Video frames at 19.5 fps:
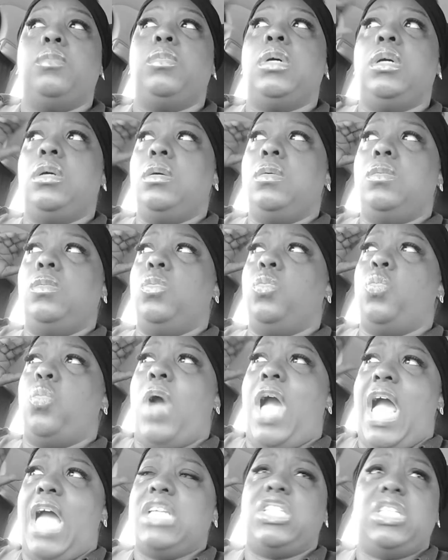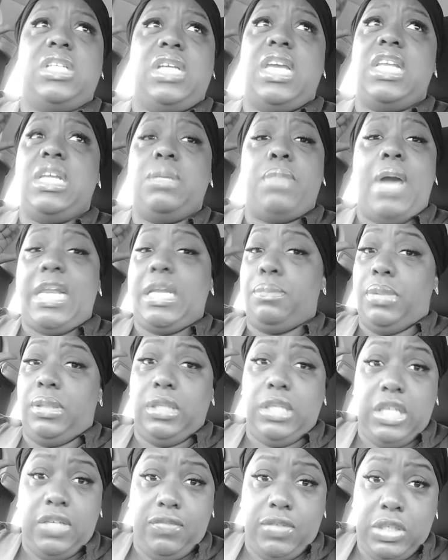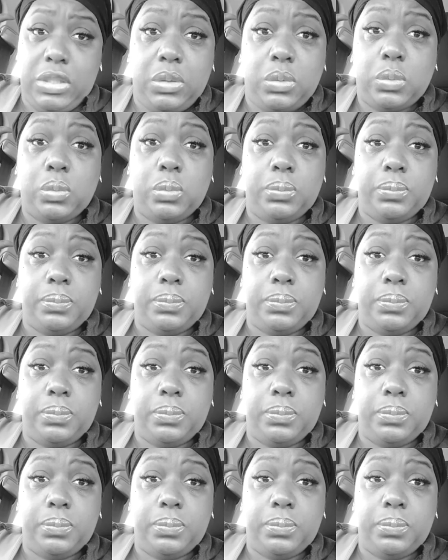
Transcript: Well, why should anybody believe you?